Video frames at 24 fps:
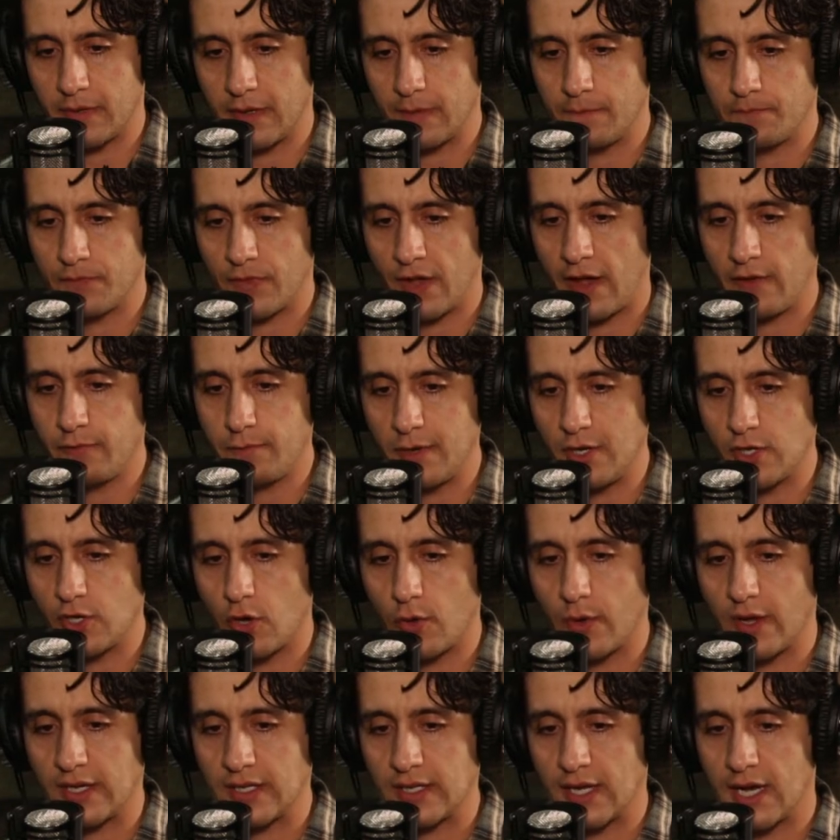but I've been
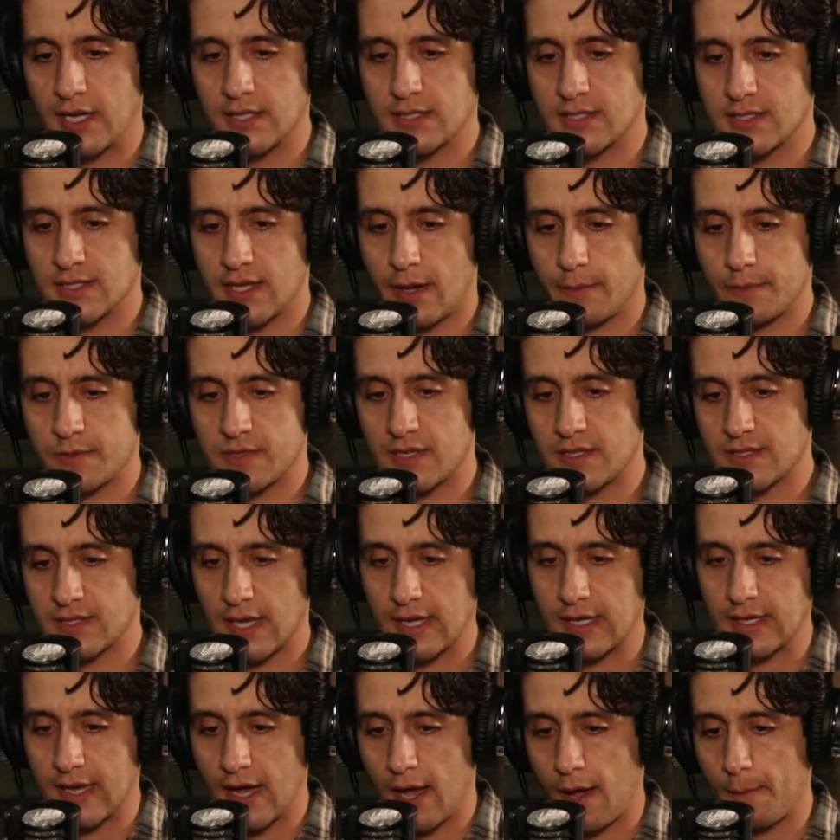going nonstop since
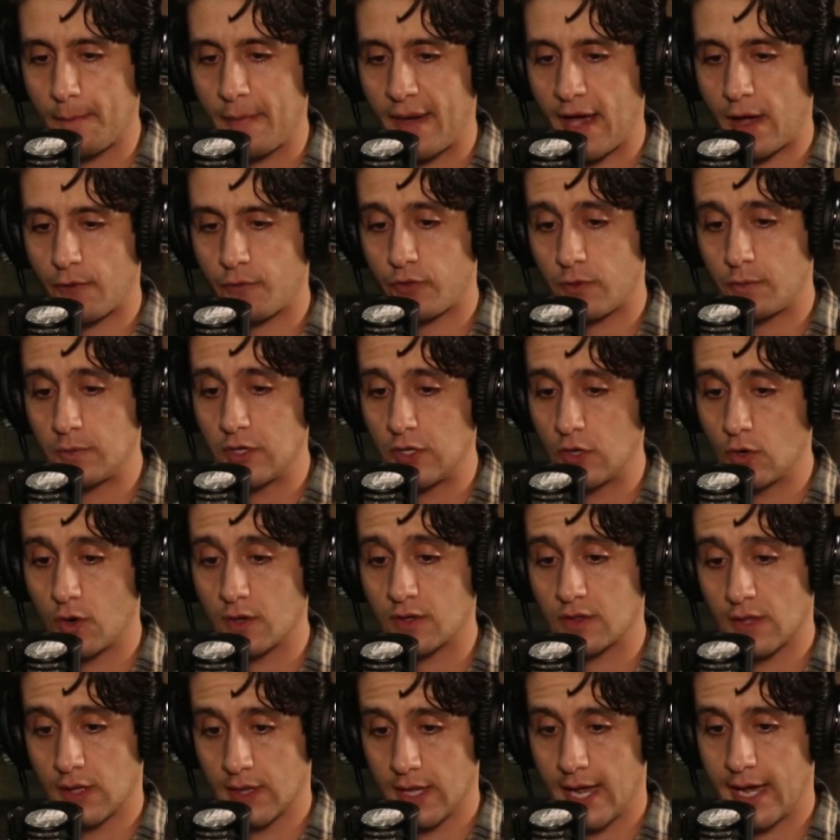I got back from New
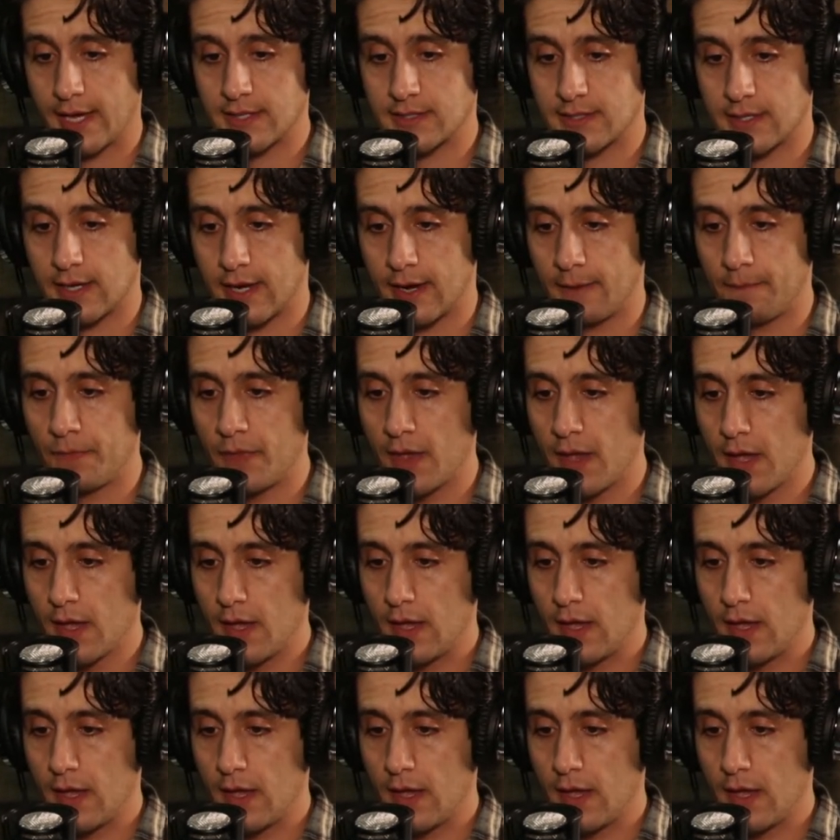York the last time.